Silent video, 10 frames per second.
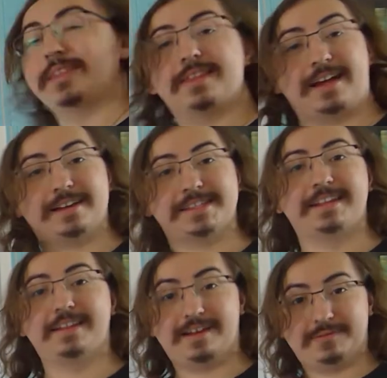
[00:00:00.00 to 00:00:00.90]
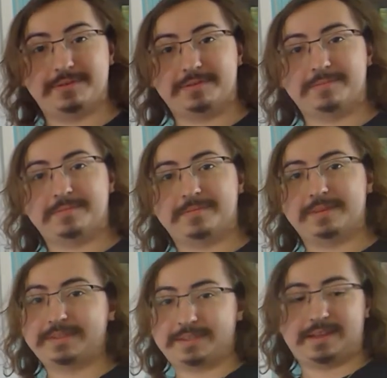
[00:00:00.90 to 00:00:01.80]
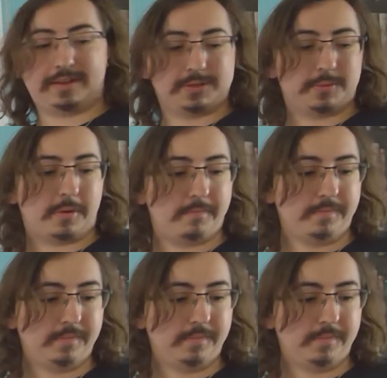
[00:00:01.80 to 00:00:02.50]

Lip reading: that that's 11. It's a nice one,